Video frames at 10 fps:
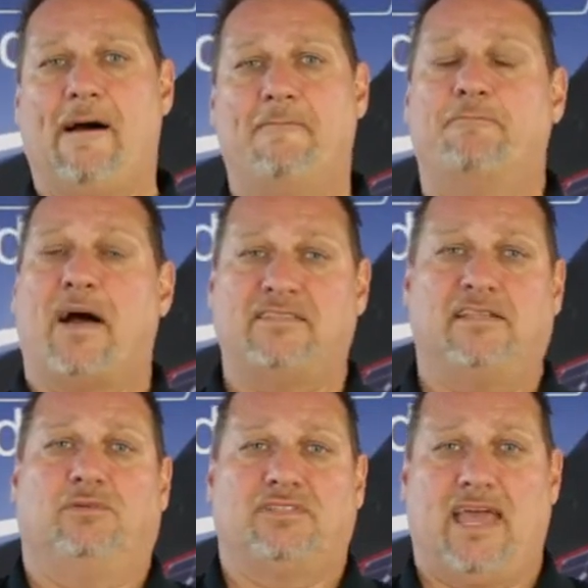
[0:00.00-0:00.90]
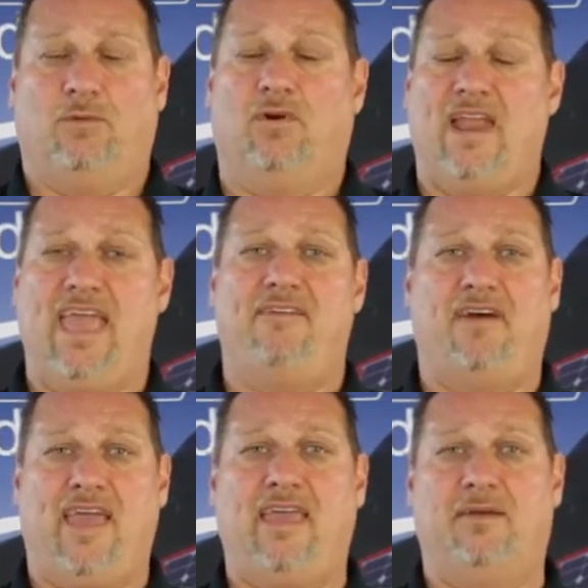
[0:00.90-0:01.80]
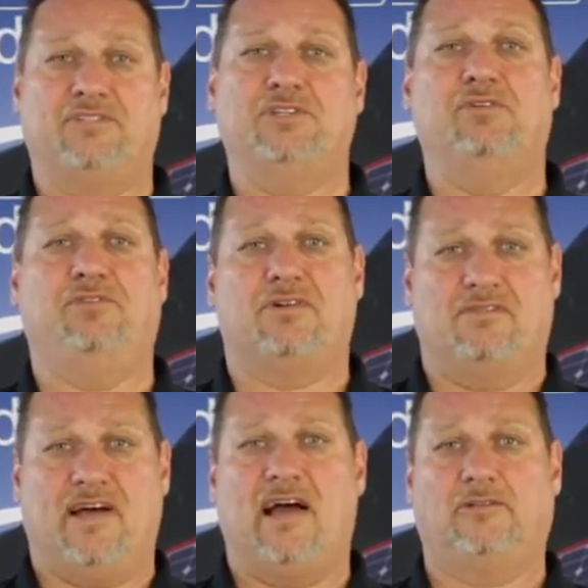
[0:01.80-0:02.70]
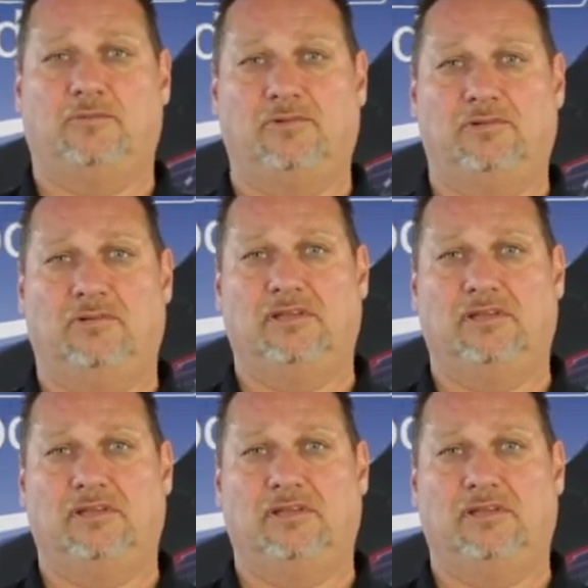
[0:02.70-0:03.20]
basically will take whatever amps you've got available